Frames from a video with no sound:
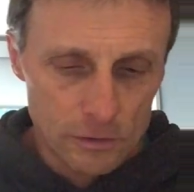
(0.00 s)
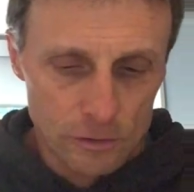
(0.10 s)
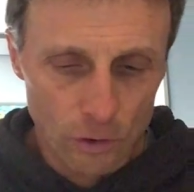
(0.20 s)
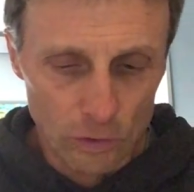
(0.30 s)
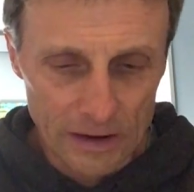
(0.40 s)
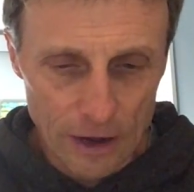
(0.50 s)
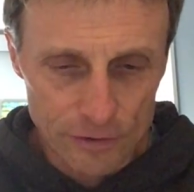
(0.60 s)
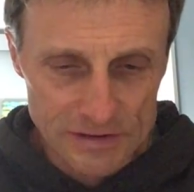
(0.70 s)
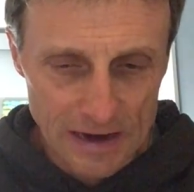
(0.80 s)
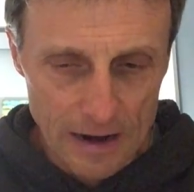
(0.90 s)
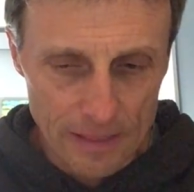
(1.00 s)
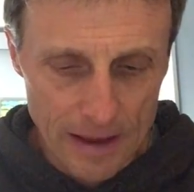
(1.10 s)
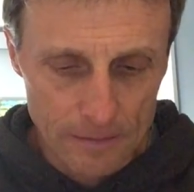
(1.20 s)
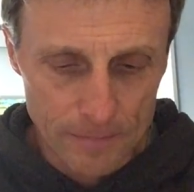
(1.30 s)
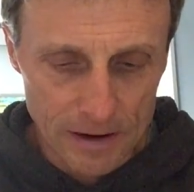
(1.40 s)
Totally understand
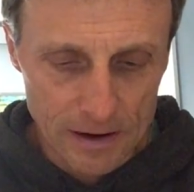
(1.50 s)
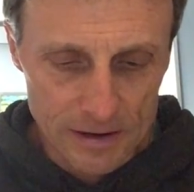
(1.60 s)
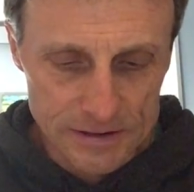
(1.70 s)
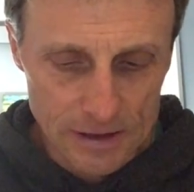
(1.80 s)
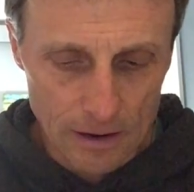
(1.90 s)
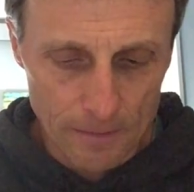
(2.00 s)
that because